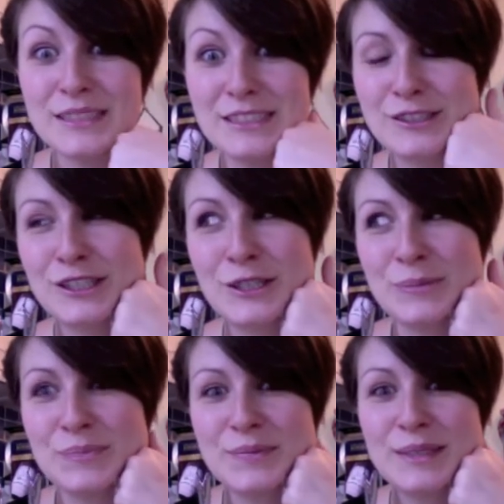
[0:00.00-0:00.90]

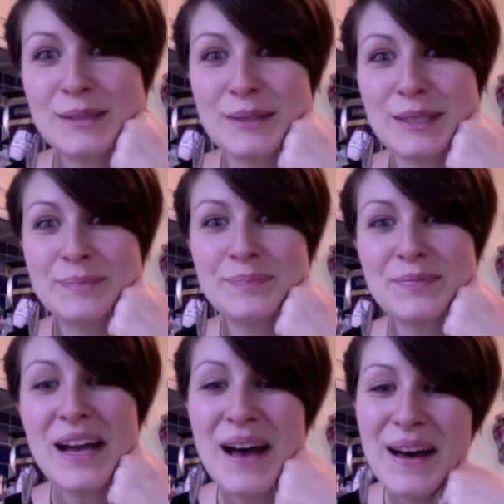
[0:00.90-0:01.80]
So anyway,
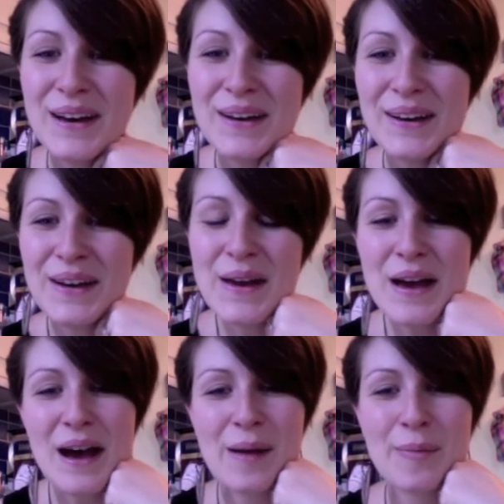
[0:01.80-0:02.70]

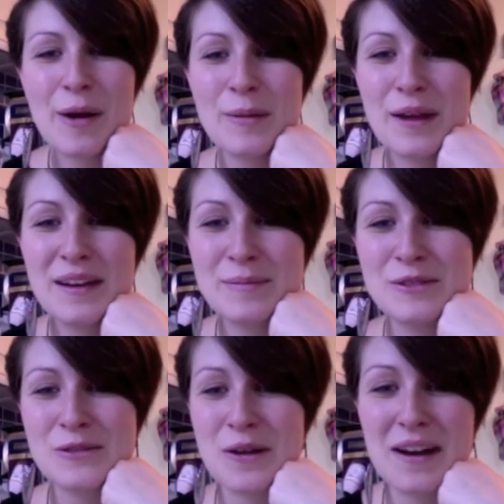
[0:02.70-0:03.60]
I probably end up
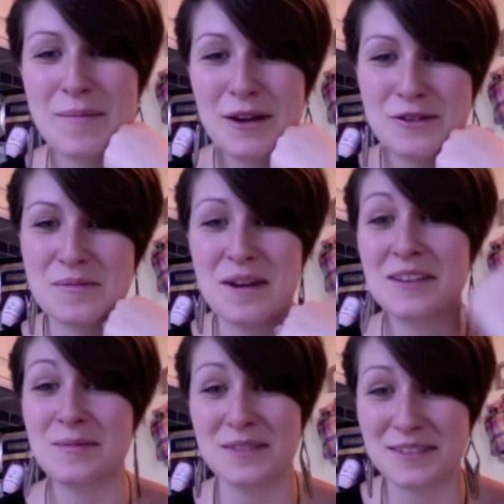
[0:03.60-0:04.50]
snoring. I'm not sure. My
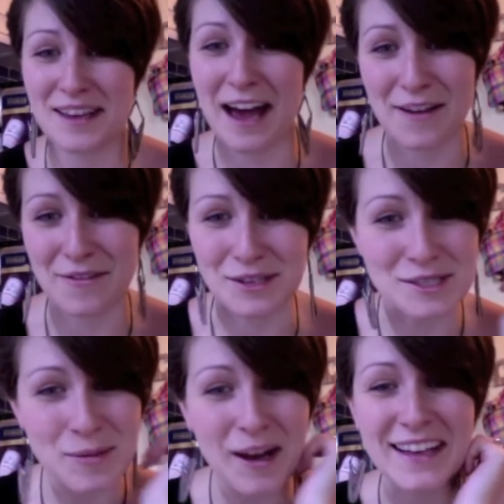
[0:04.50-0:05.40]
husband says I haven't,
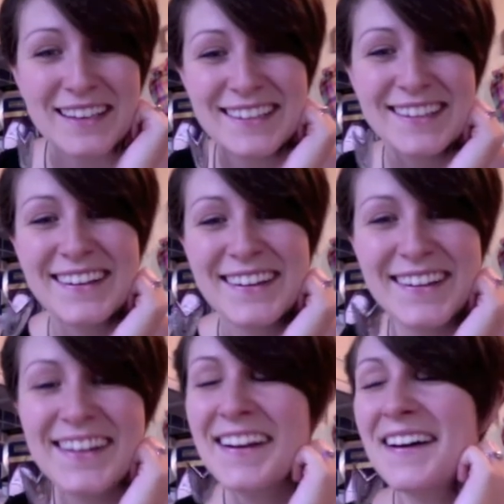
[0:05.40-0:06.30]
but
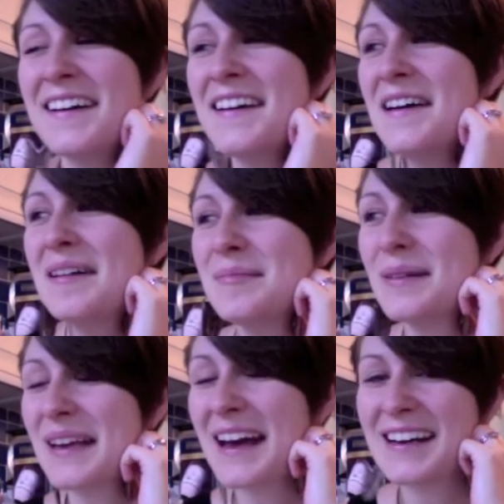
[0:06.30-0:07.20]

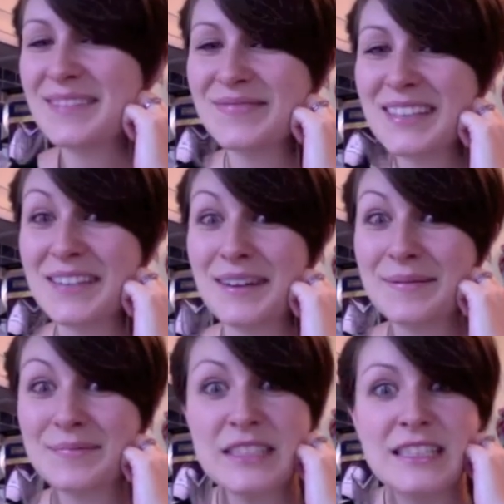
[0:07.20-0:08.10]
but yeah,
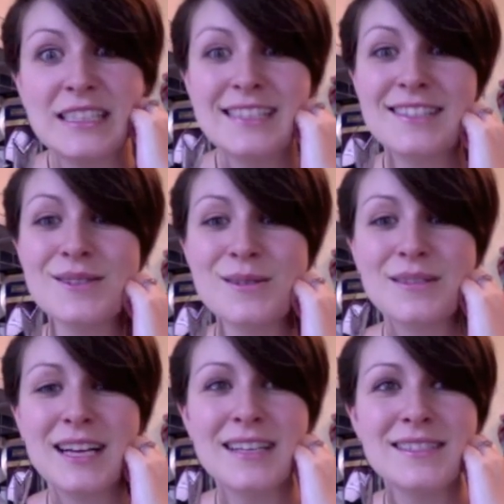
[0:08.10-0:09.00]
anyway, so
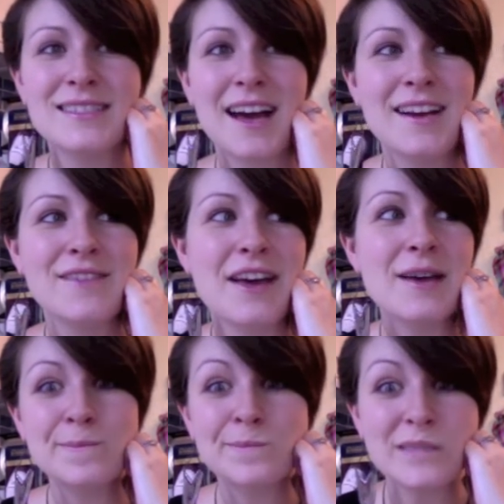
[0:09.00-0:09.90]
that's kind of
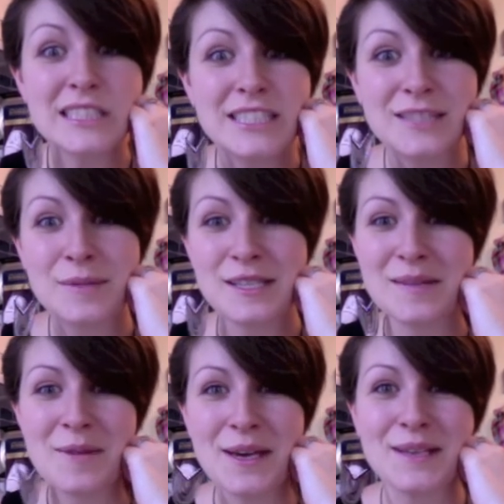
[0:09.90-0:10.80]
it. Just my
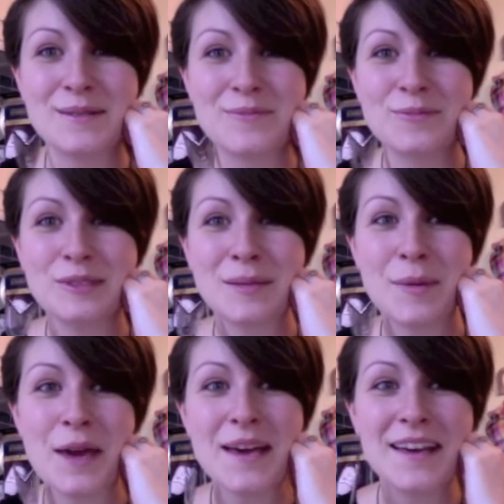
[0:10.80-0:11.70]
stomach is
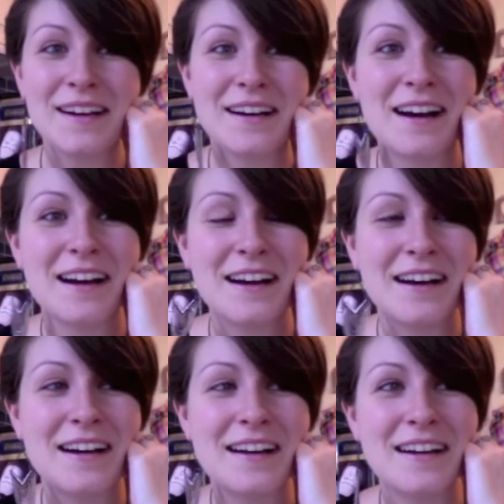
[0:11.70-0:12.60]
really big,
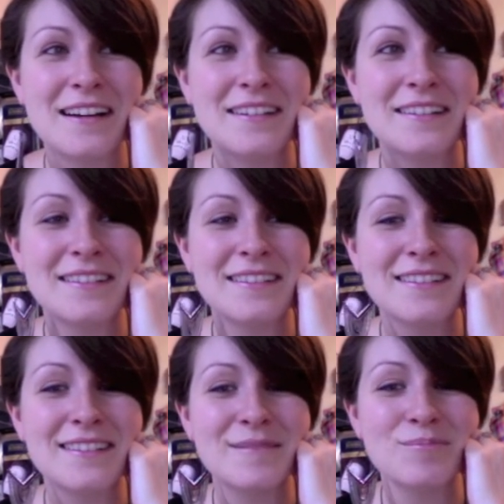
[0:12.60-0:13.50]

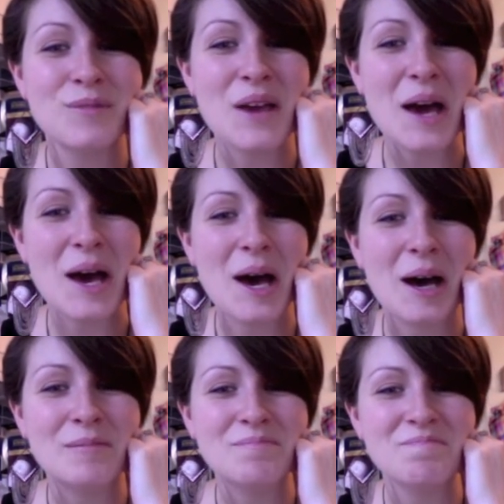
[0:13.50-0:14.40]
and
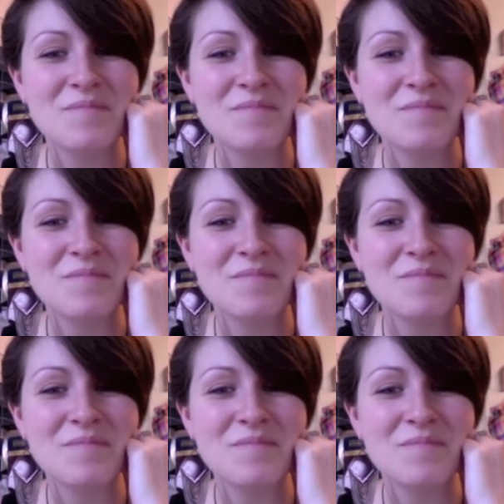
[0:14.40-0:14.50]
yeah.